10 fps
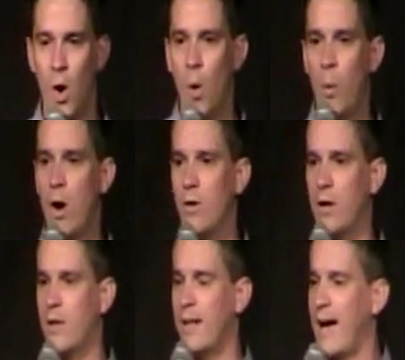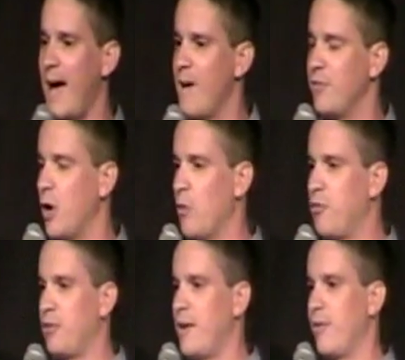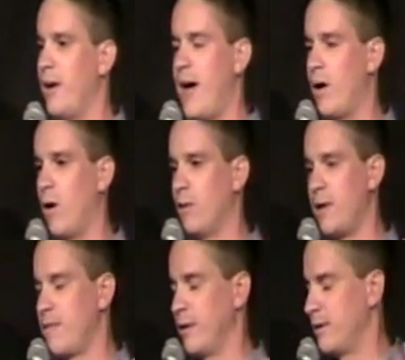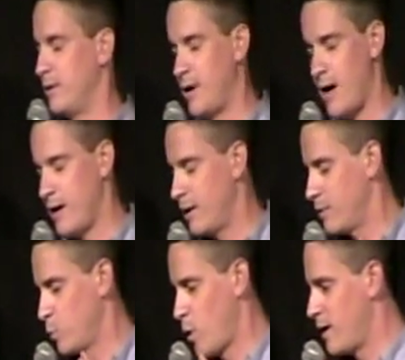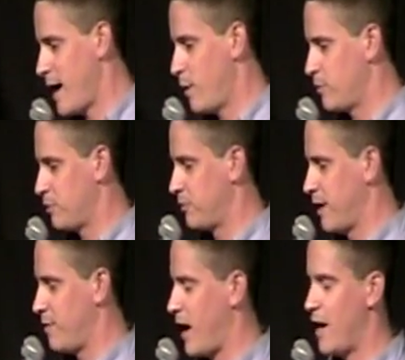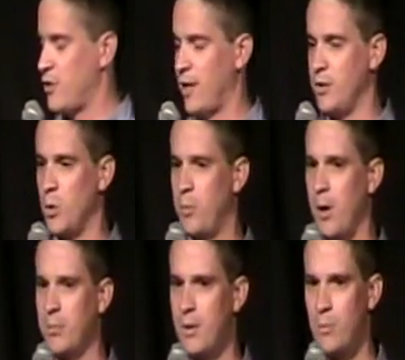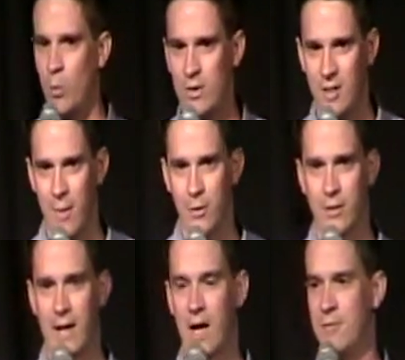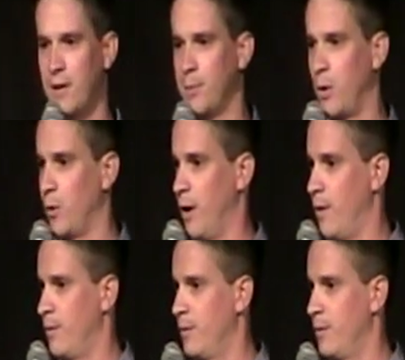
We all look like I have no flavor at all, nothing. Not 1 ounce of flavor. I tried to do a pimp limp one time, looked like I had fucking polio.